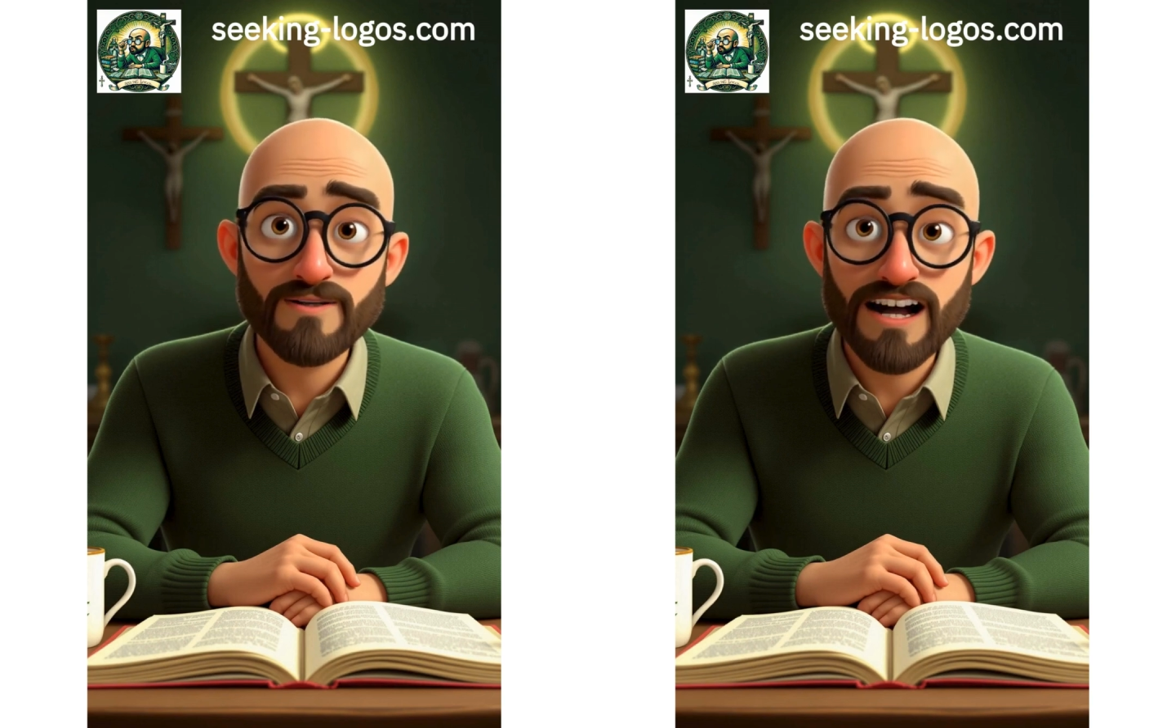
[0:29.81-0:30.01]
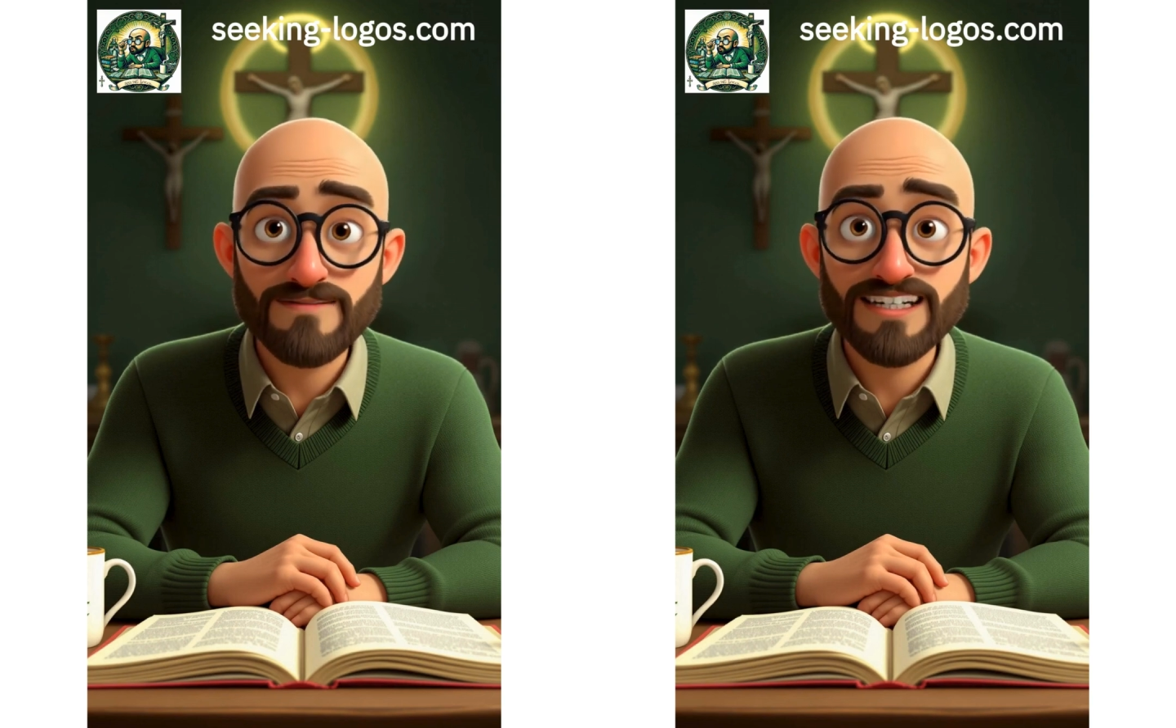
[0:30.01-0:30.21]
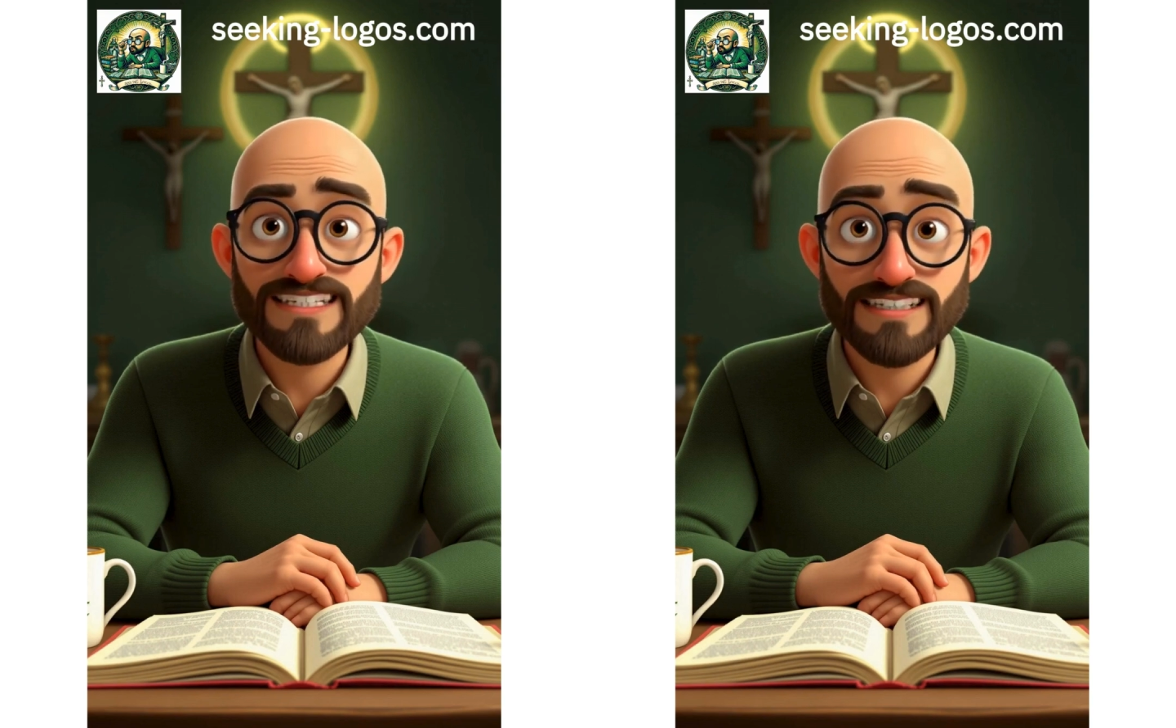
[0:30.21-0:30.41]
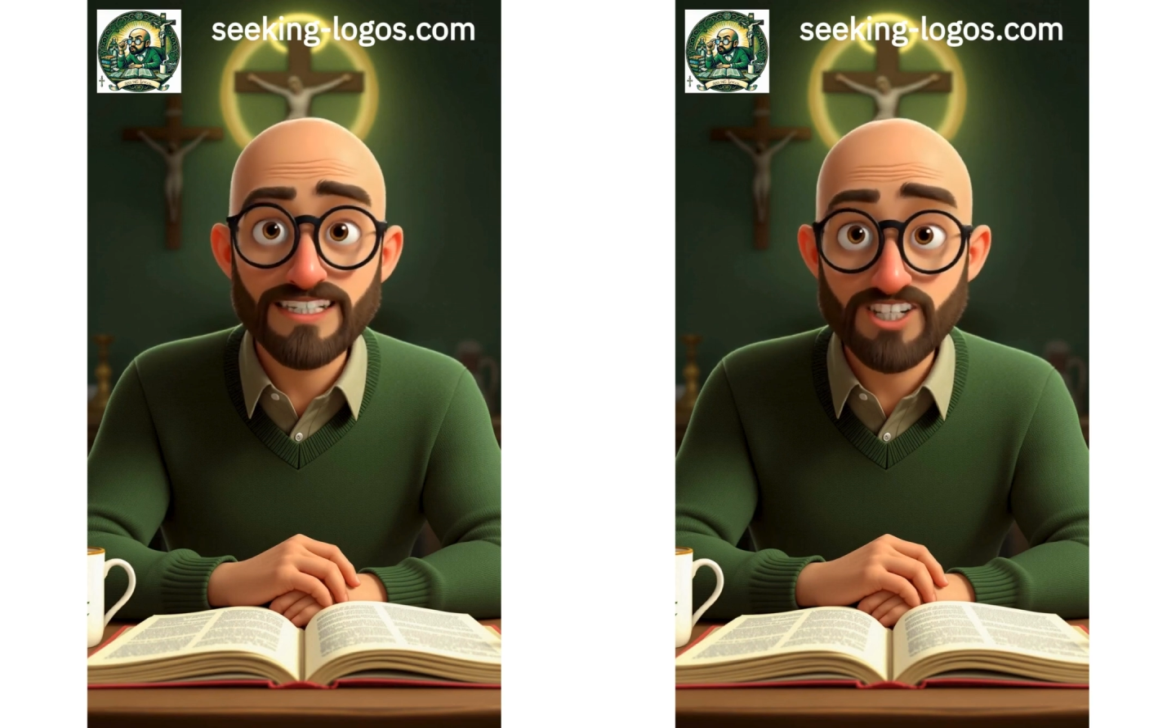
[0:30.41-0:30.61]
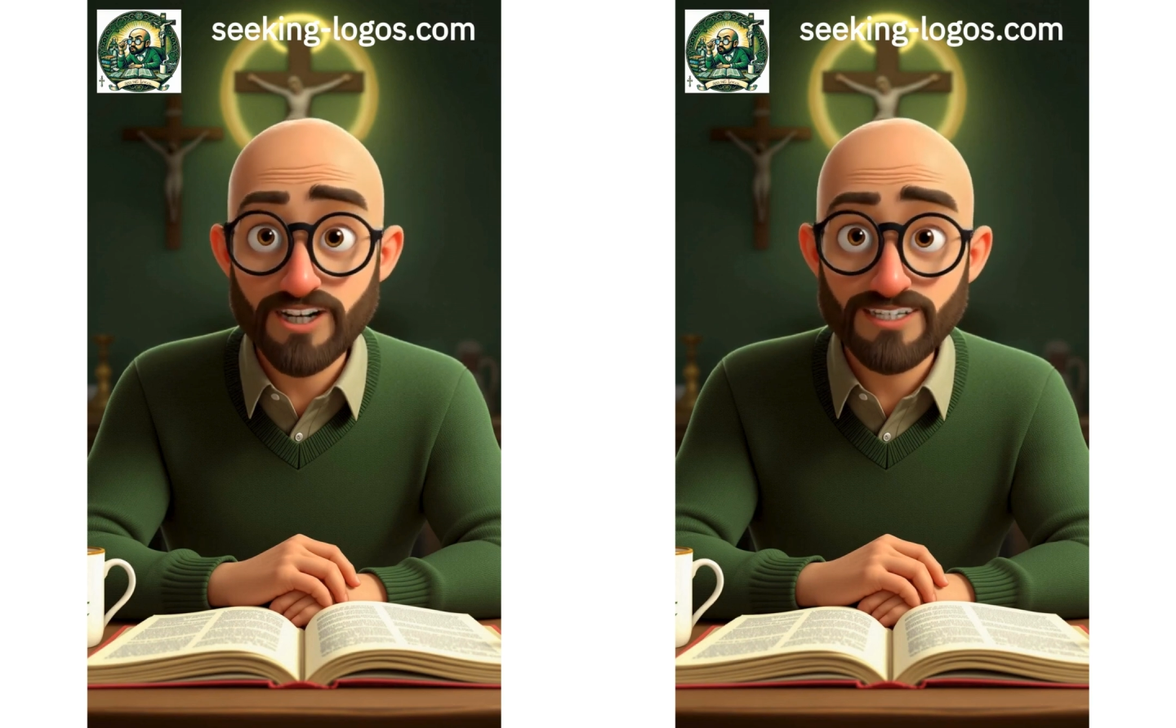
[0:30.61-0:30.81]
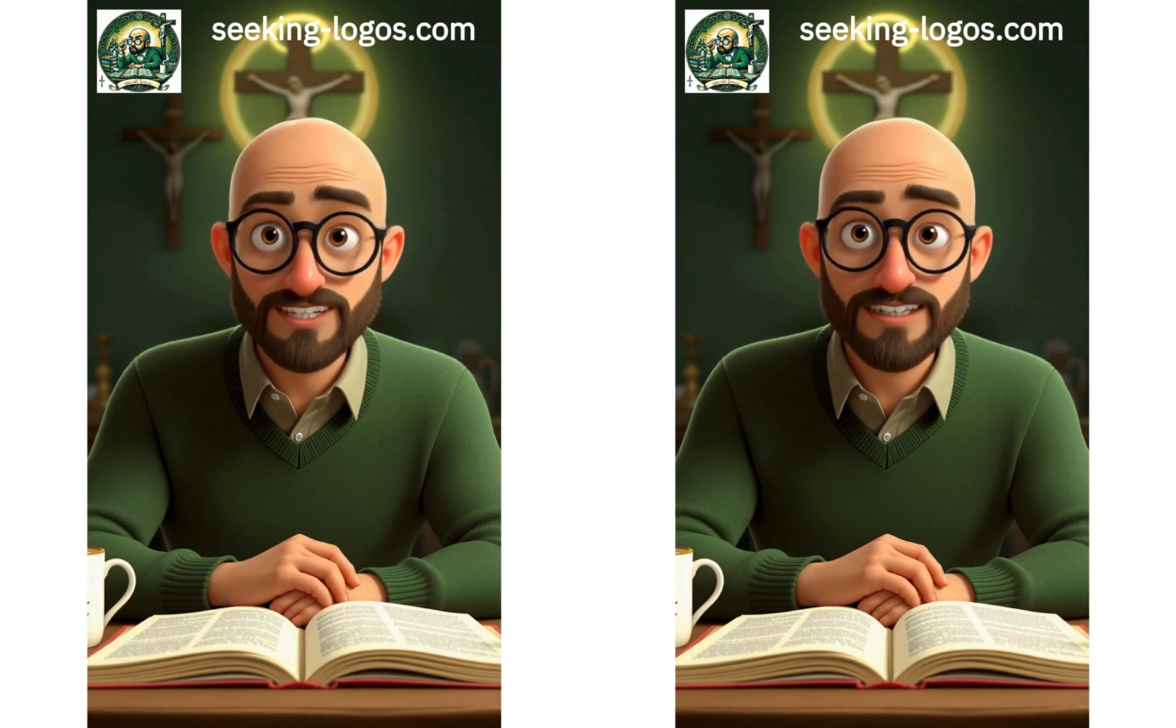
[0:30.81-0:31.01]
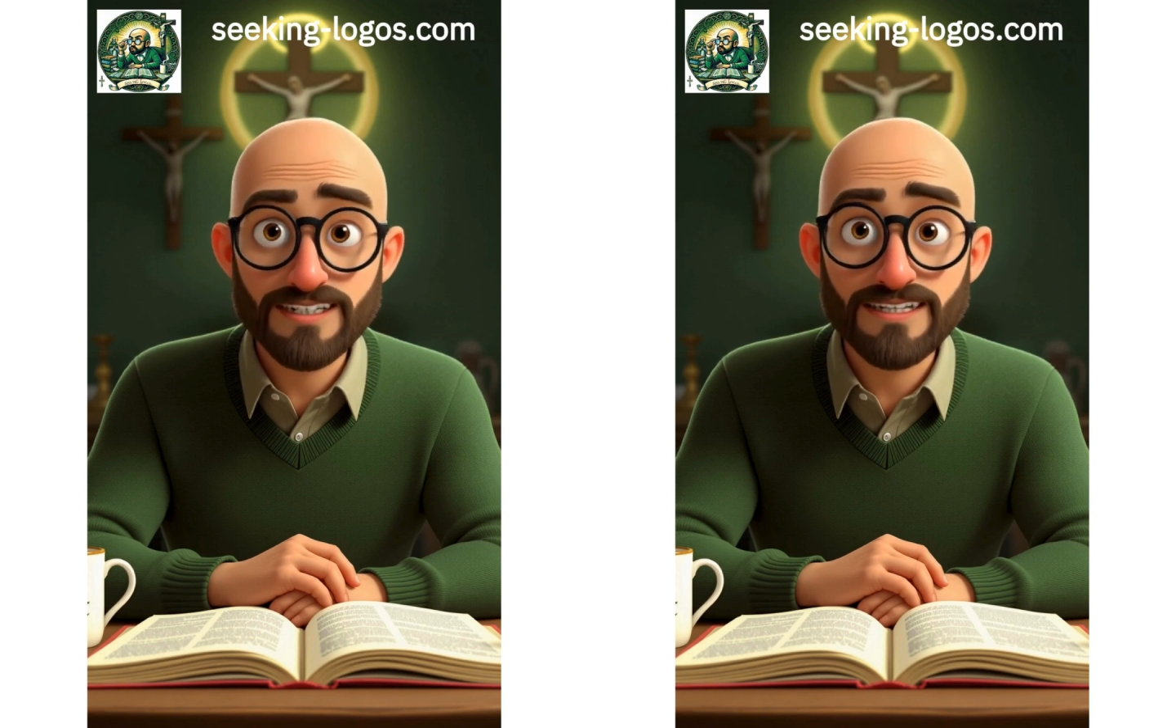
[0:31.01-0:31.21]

governance in the Church.